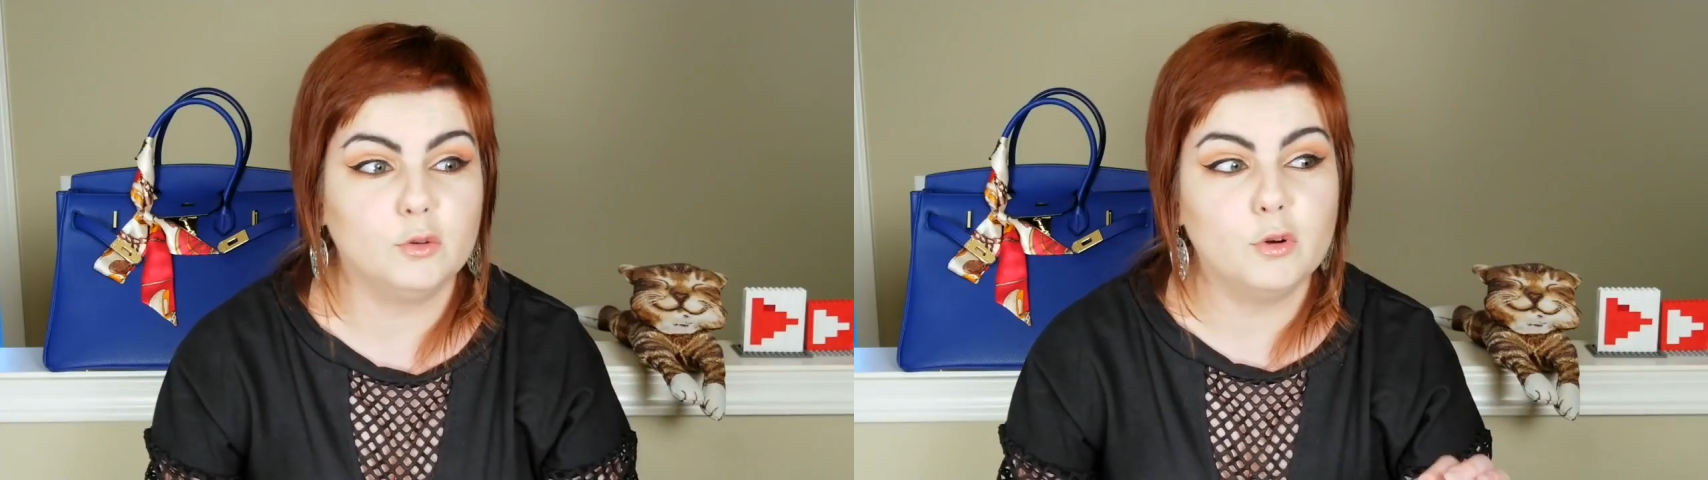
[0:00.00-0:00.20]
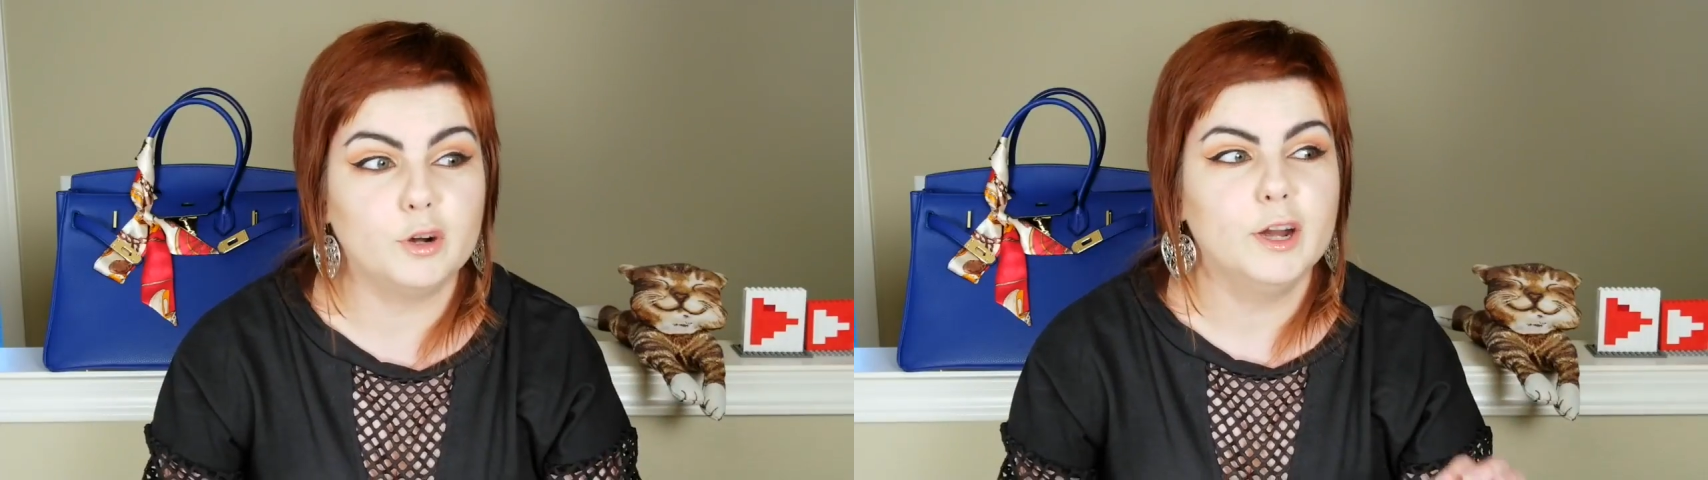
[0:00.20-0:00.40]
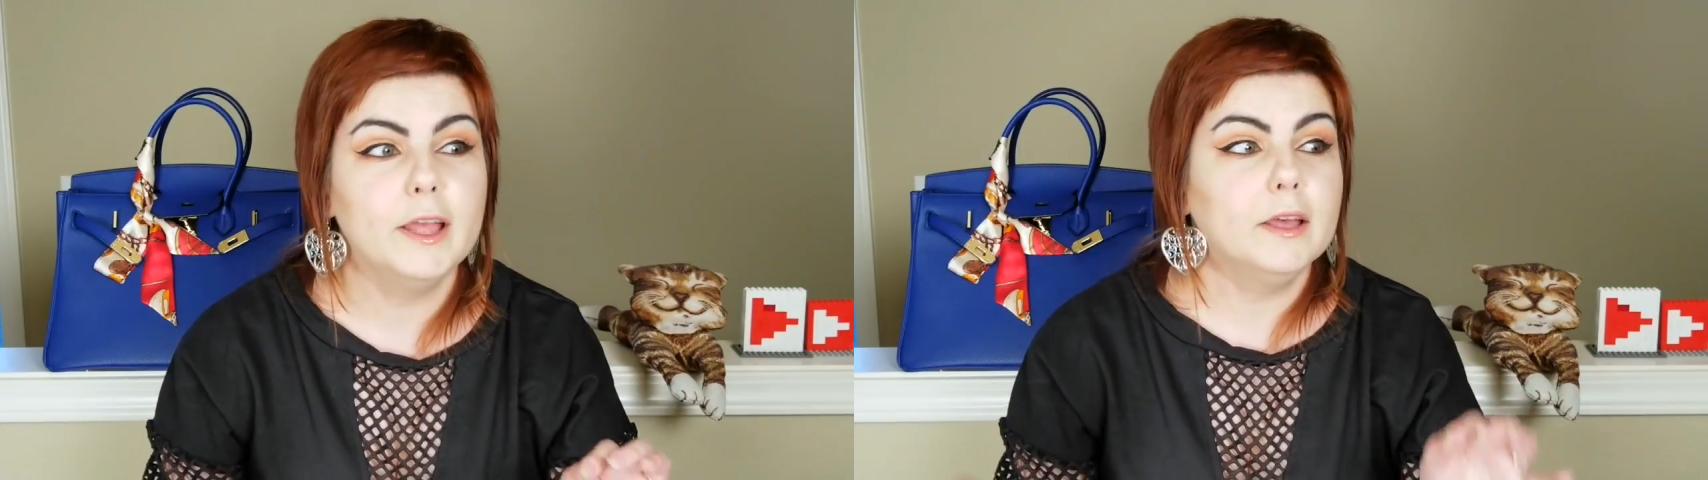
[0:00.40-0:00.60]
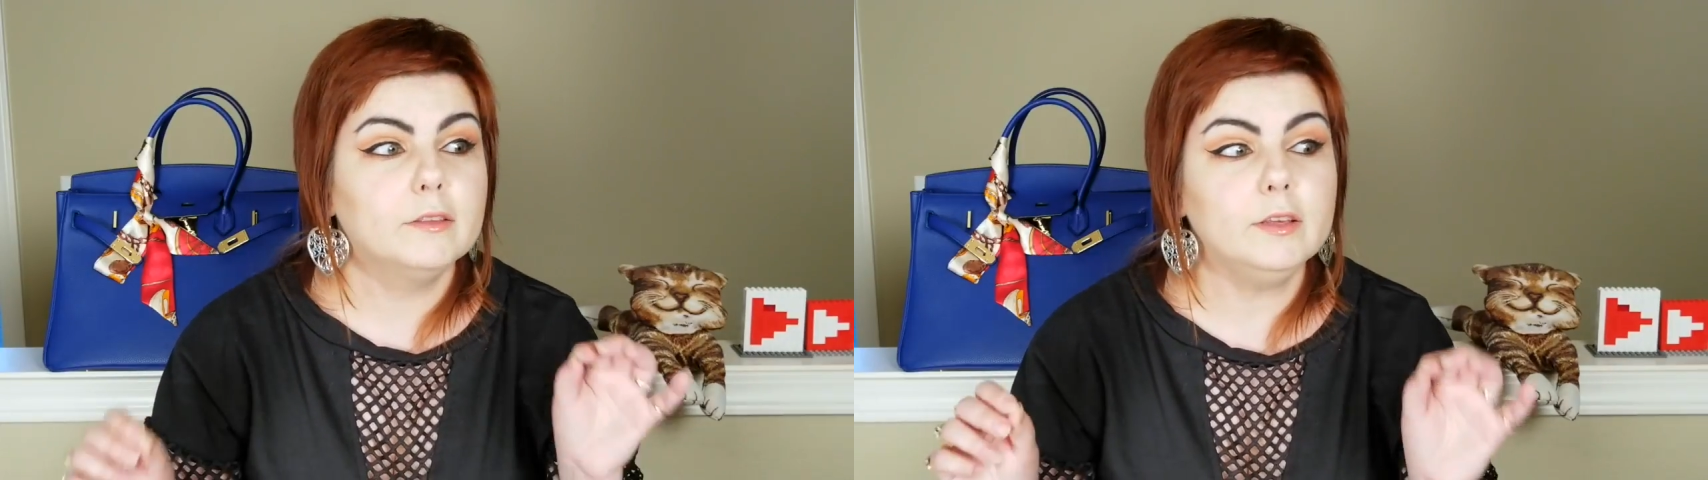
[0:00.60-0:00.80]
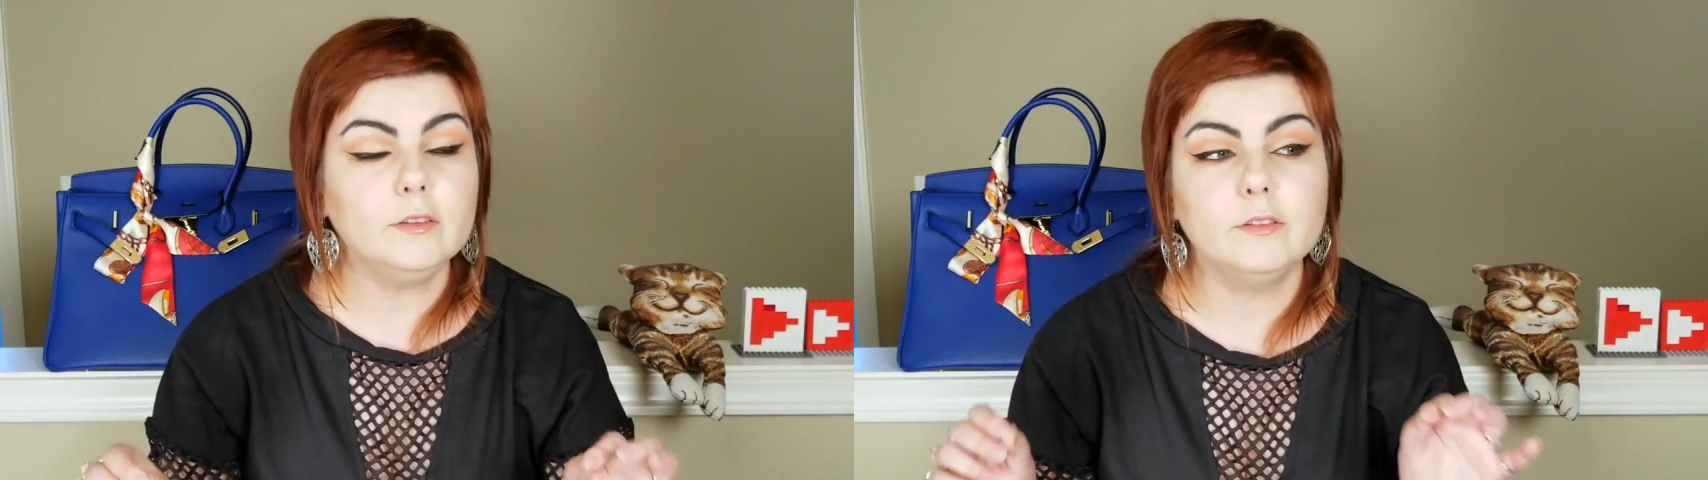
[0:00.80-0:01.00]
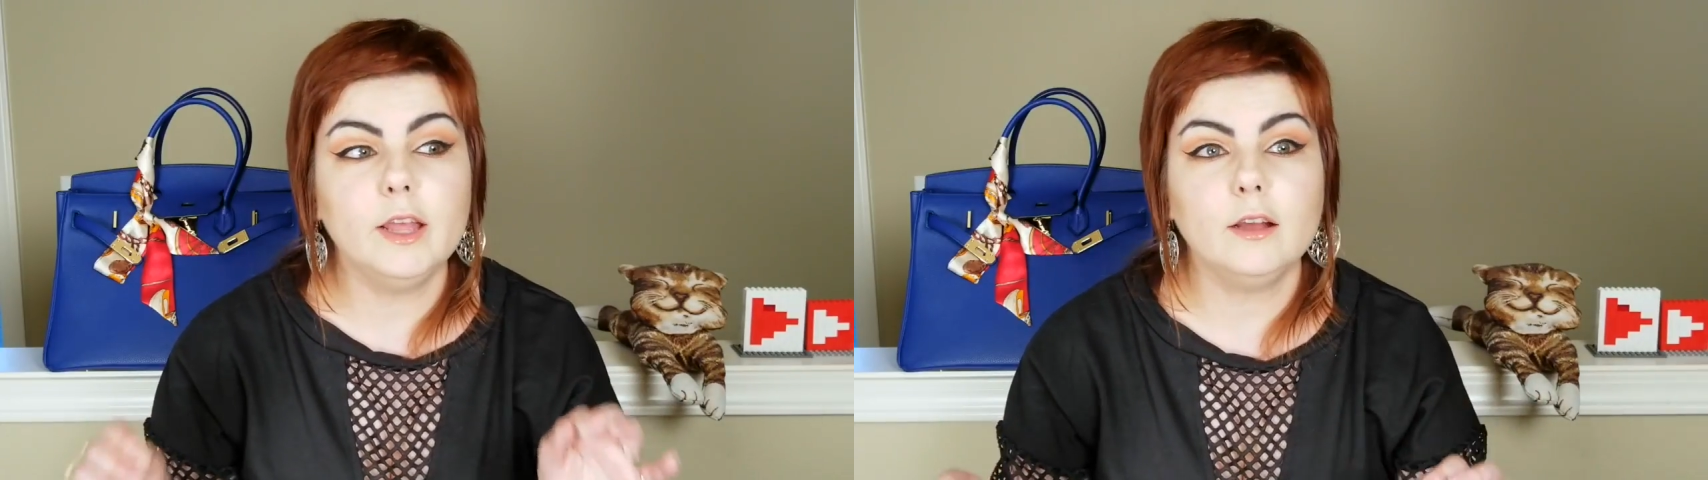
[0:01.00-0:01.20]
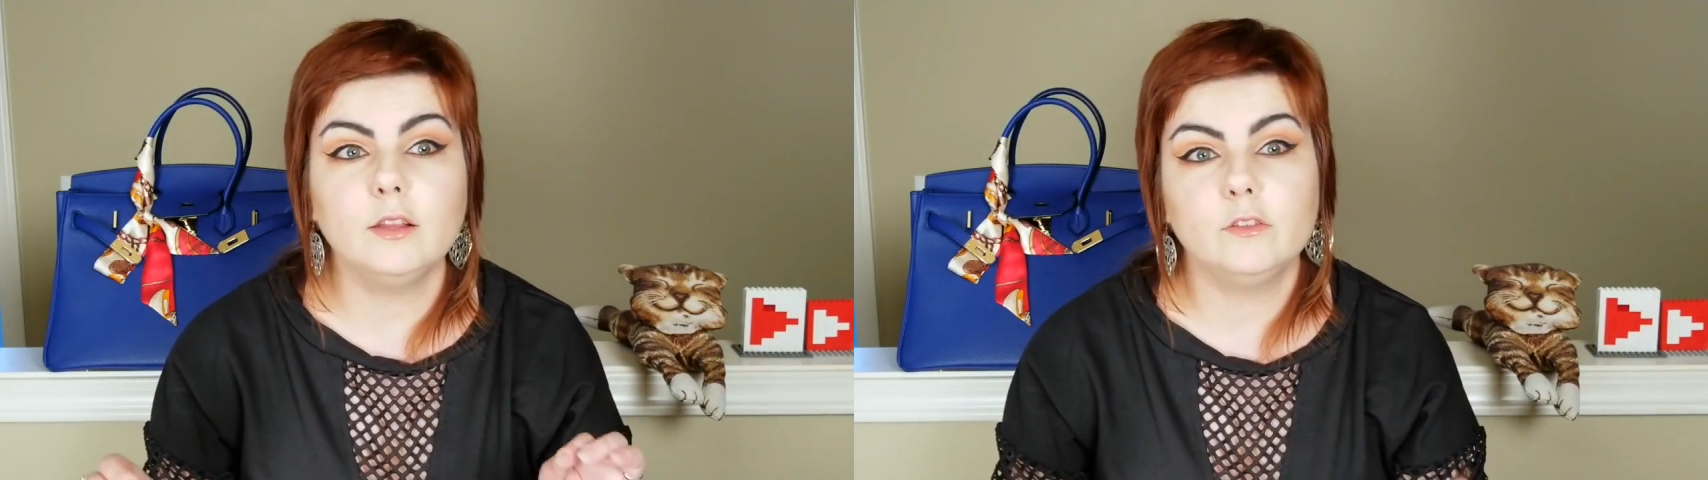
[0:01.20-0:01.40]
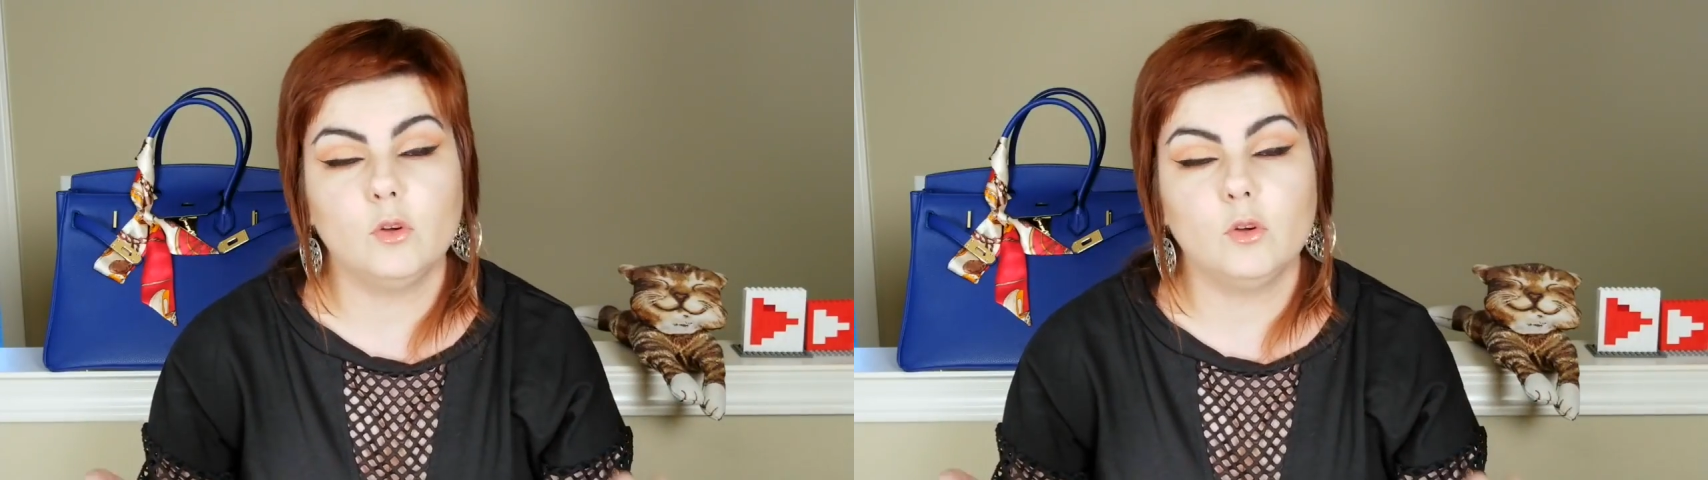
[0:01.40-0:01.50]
or this necklace,